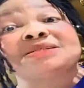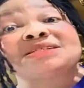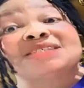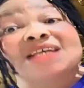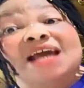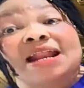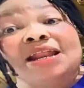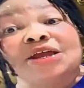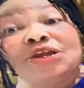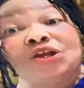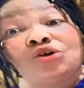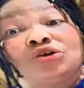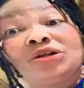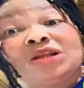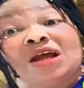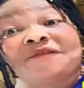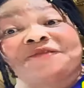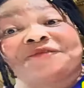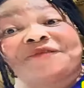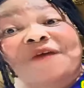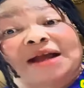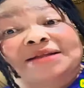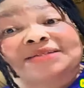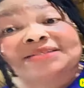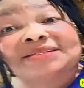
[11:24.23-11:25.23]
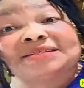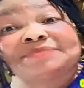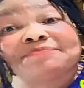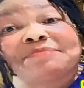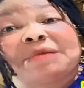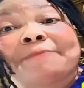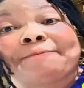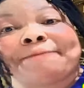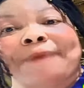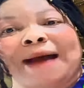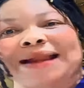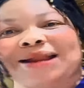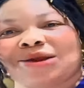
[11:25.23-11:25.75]
I'm telling you the
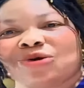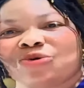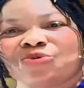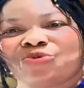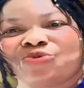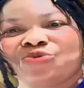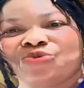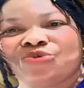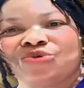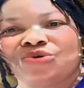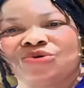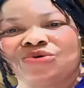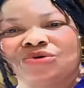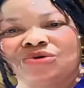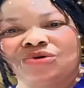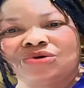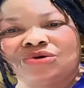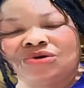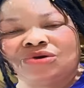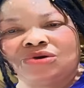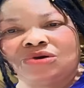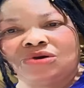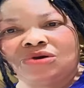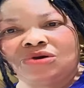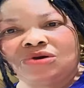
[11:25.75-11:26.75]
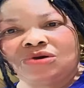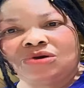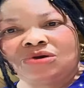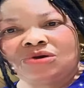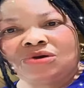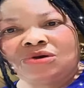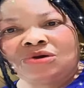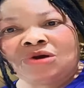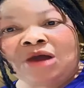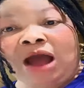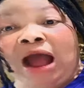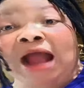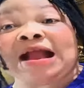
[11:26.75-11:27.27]
facts. Me bano.
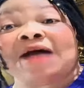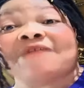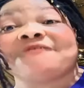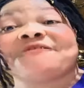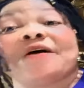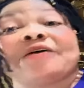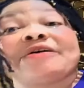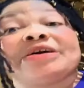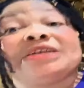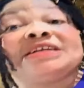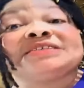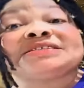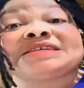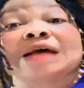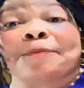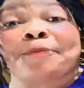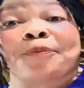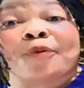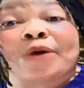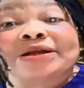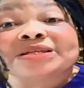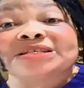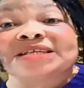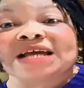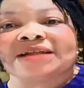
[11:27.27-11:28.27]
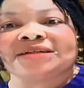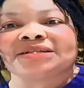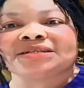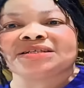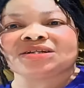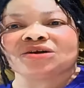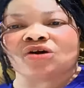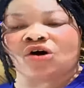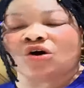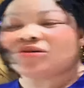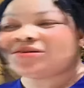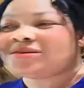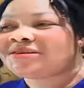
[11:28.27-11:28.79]
I am very
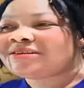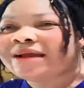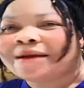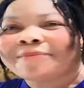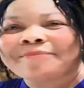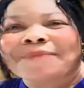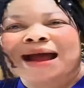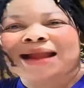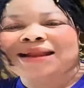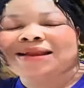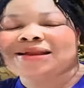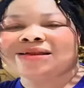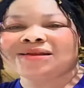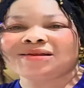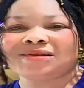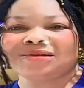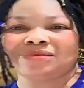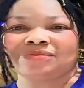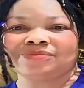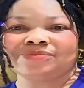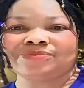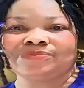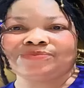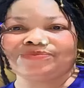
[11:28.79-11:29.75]
disappointed on the man.